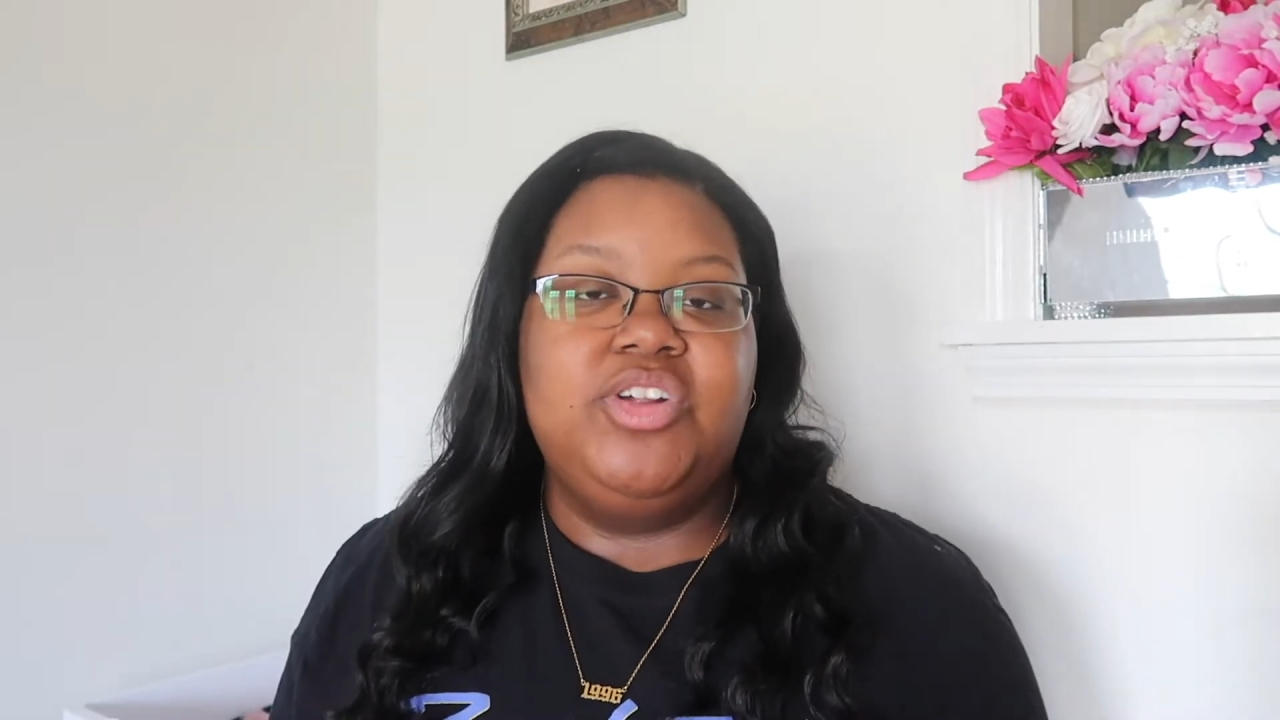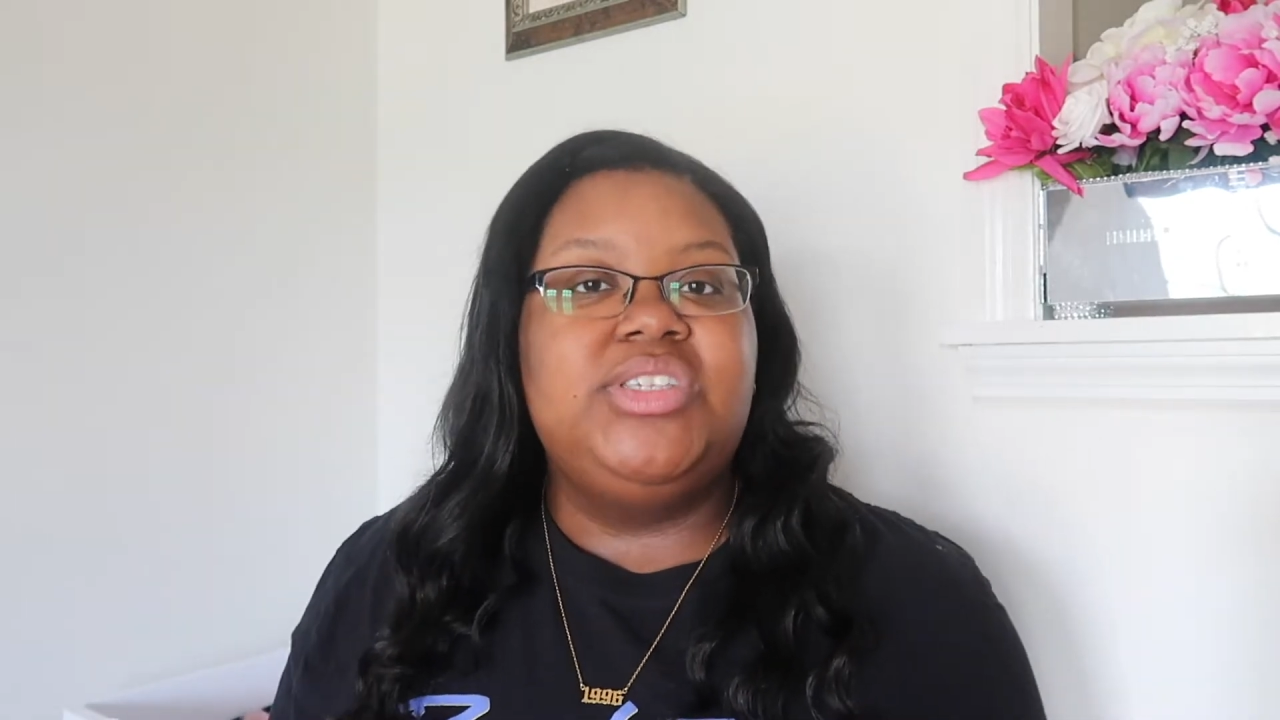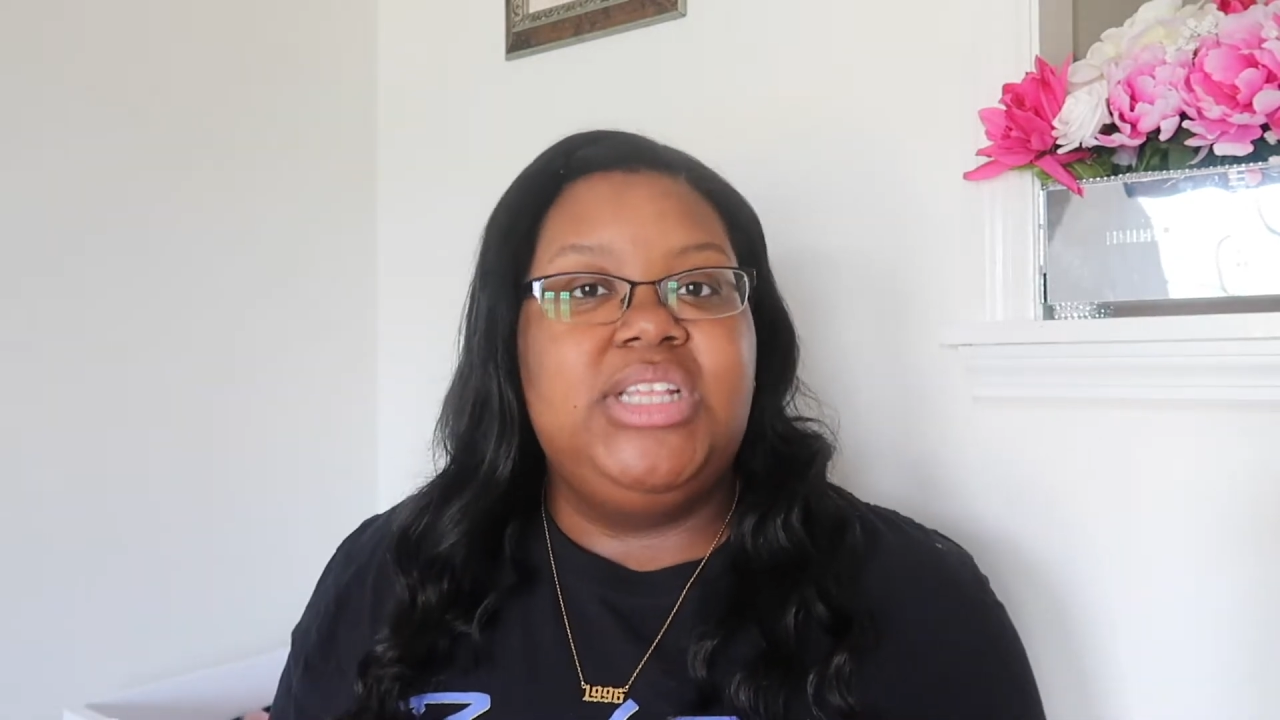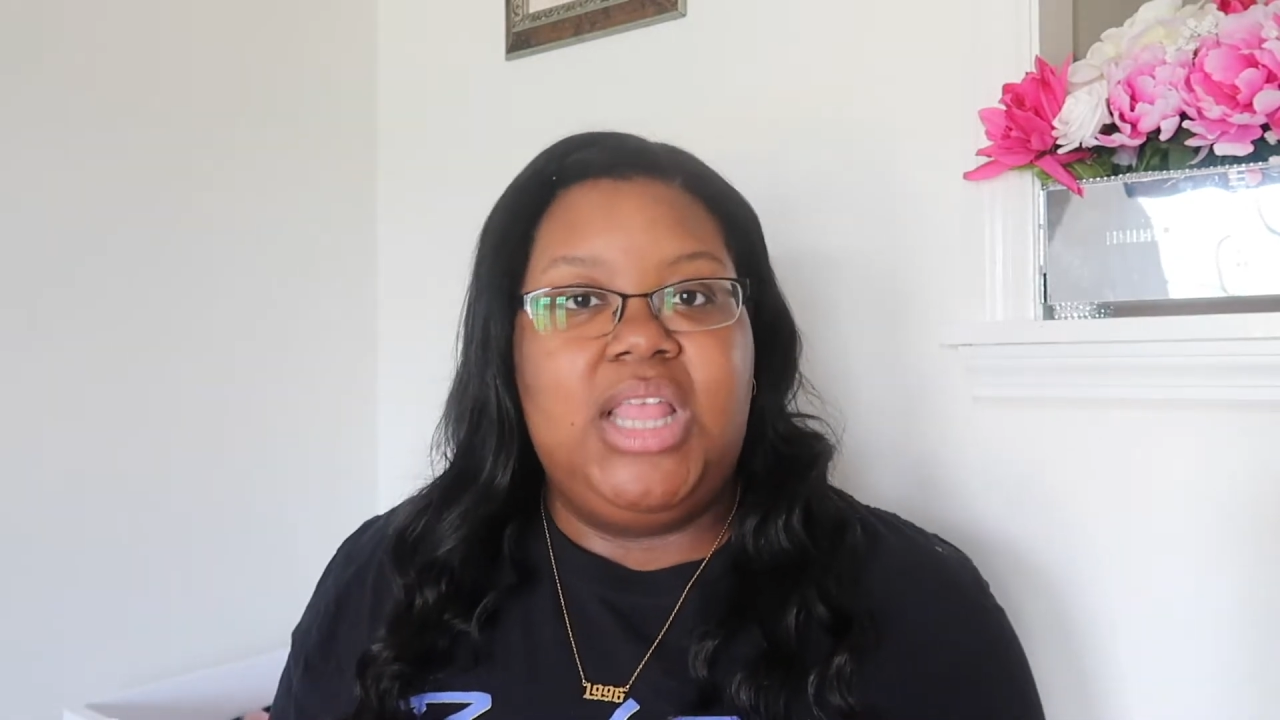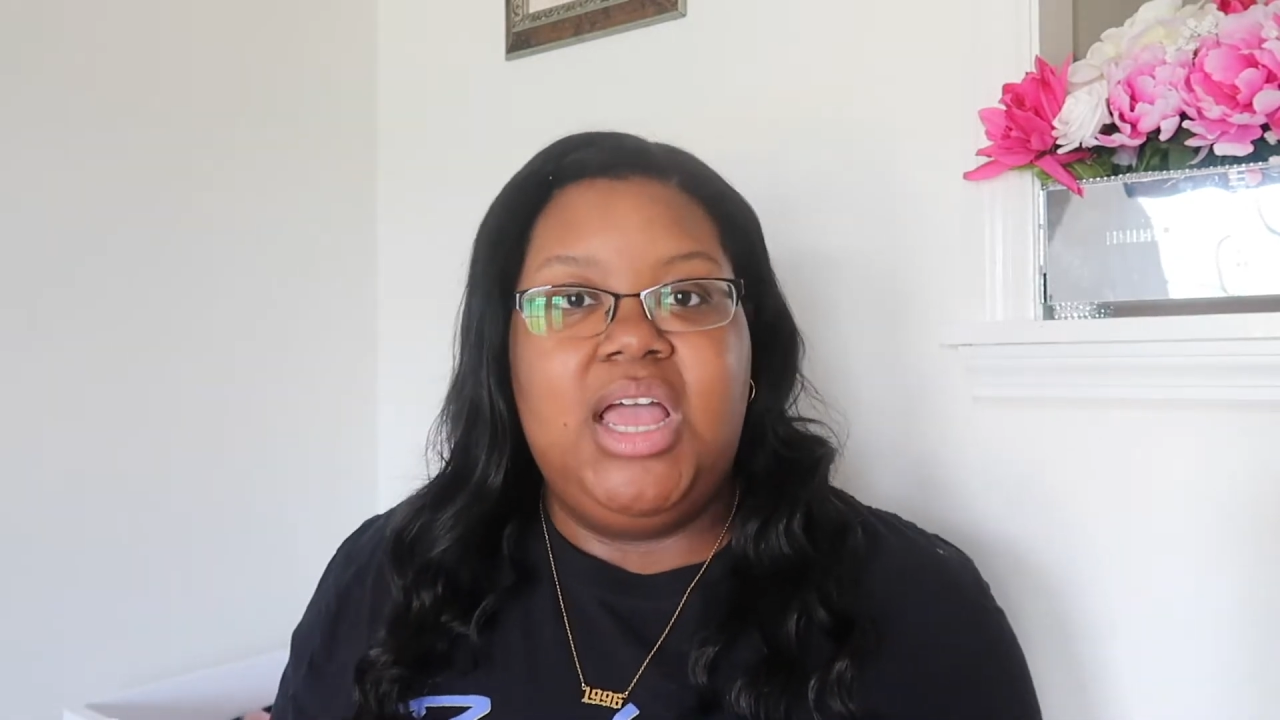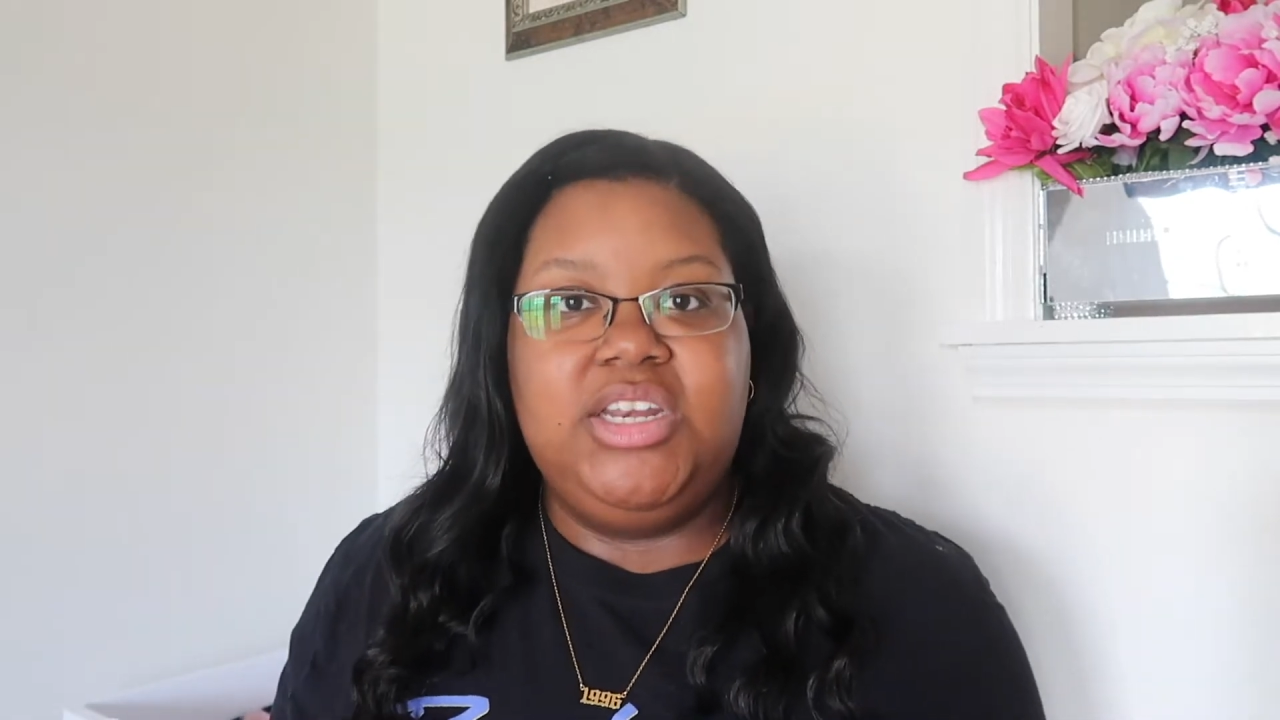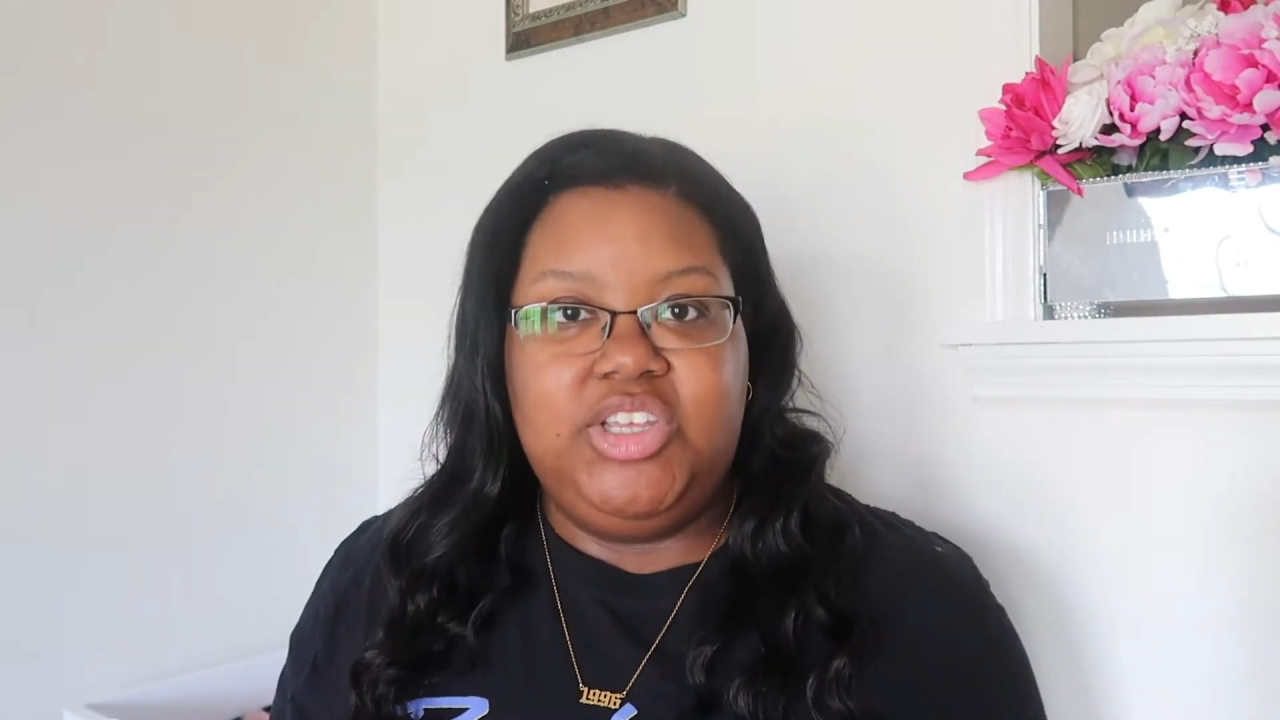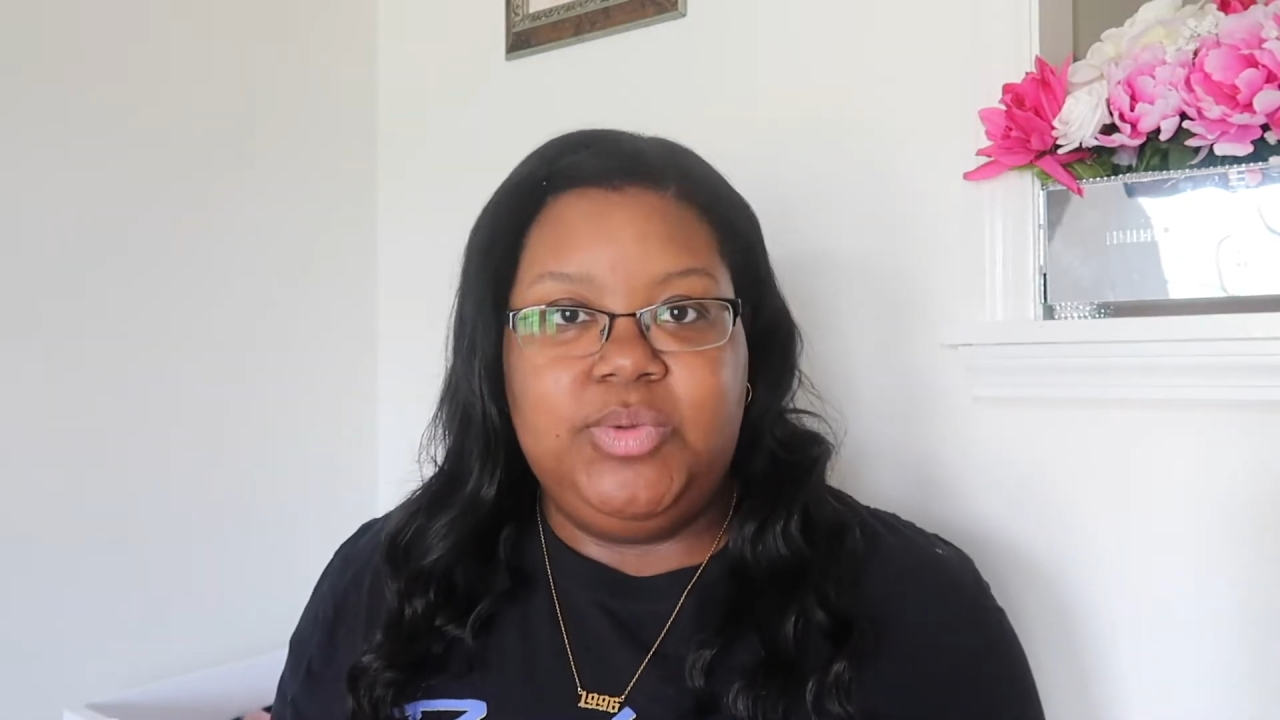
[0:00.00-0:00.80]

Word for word: your salon